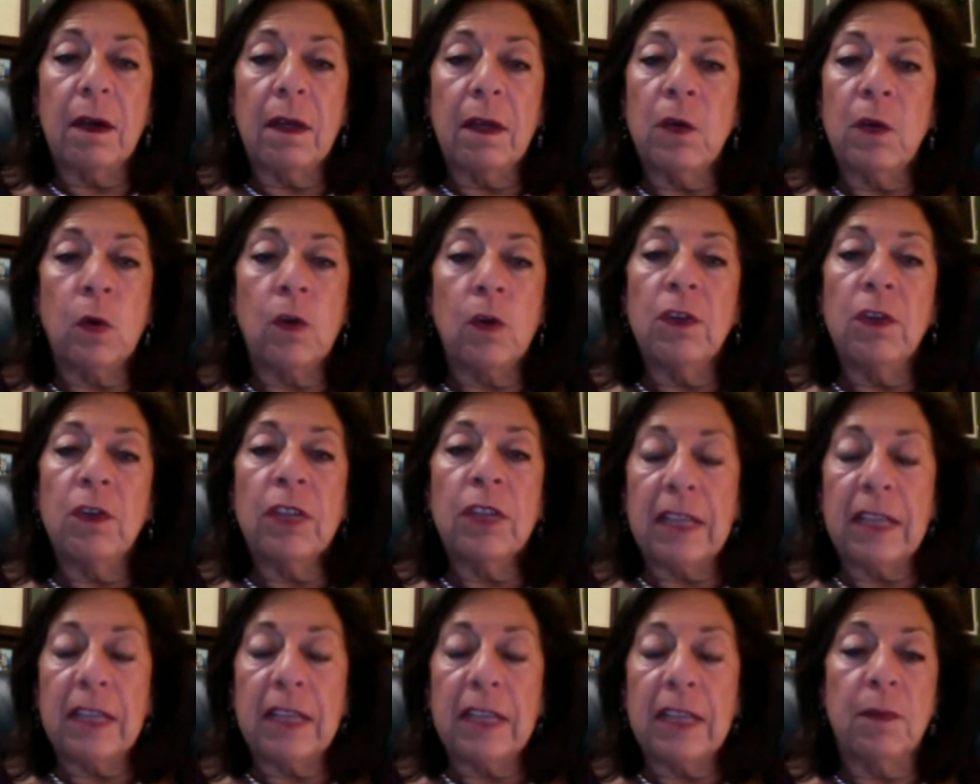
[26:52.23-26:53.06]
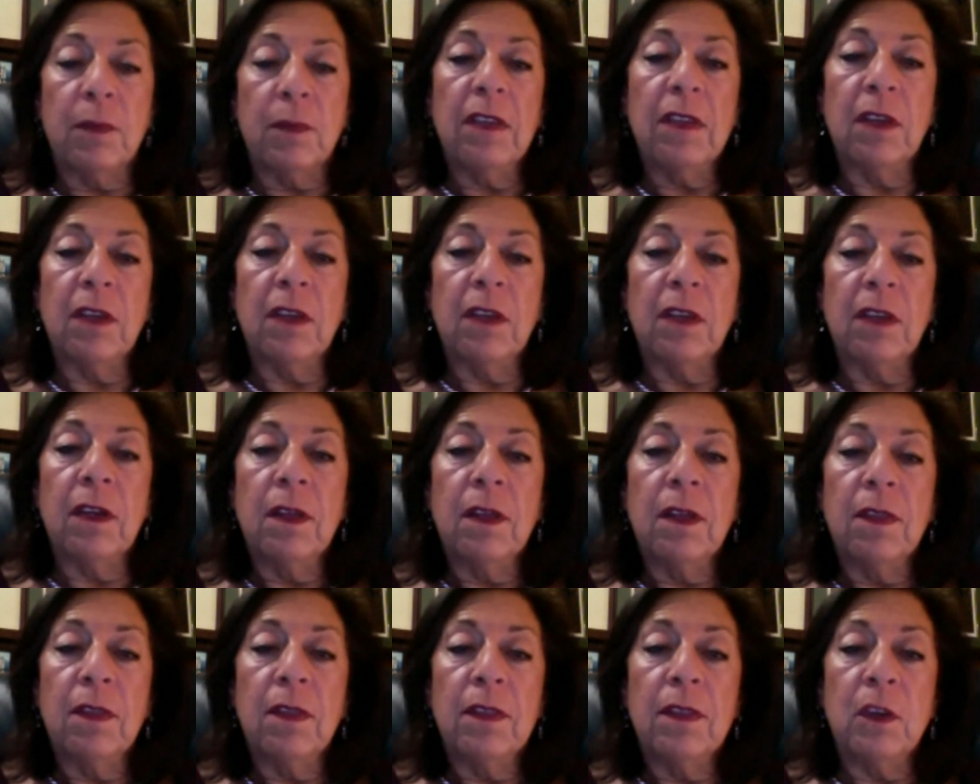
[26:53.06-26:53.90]
in order to get something
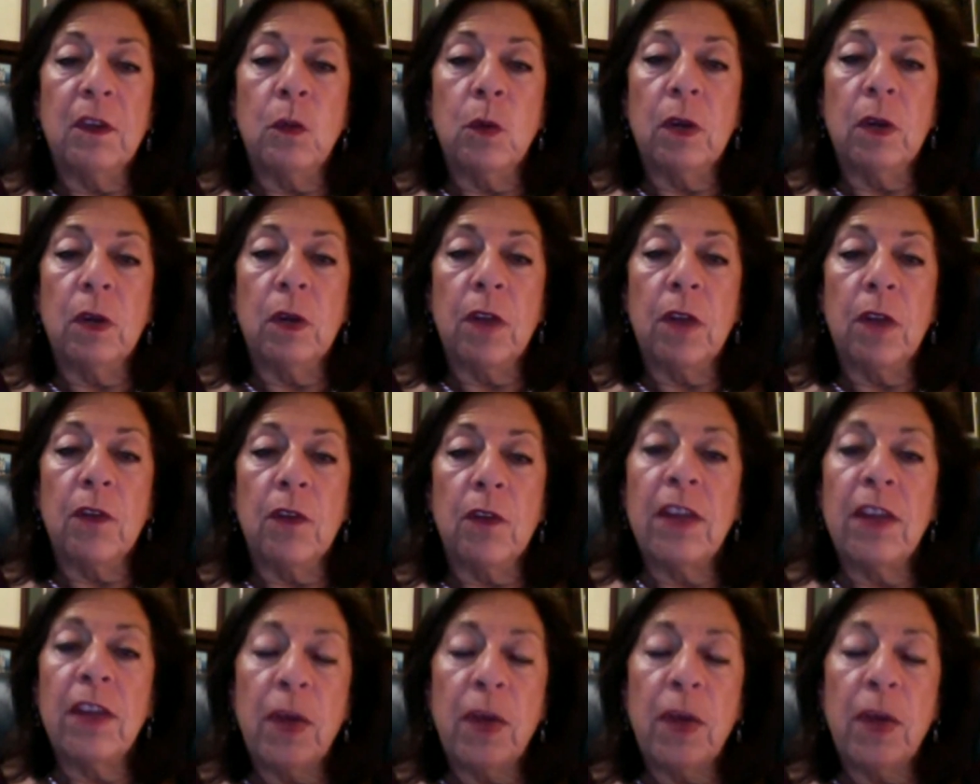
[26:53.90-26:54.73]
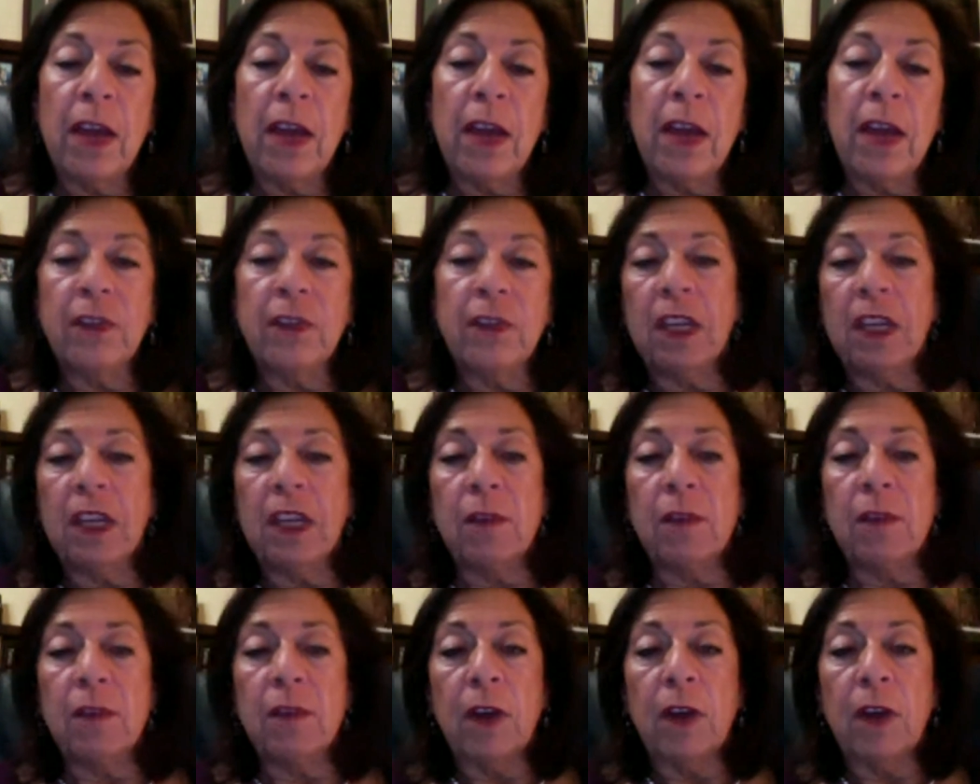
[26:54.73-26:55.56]
done than you would and you have to give
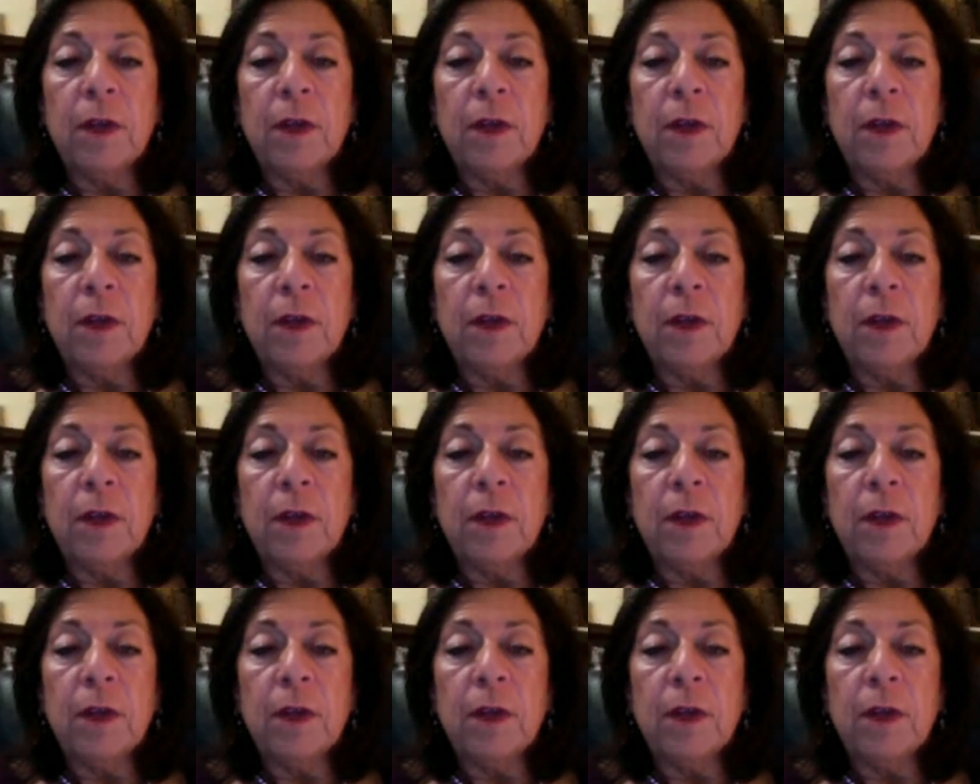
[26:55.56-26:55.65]
up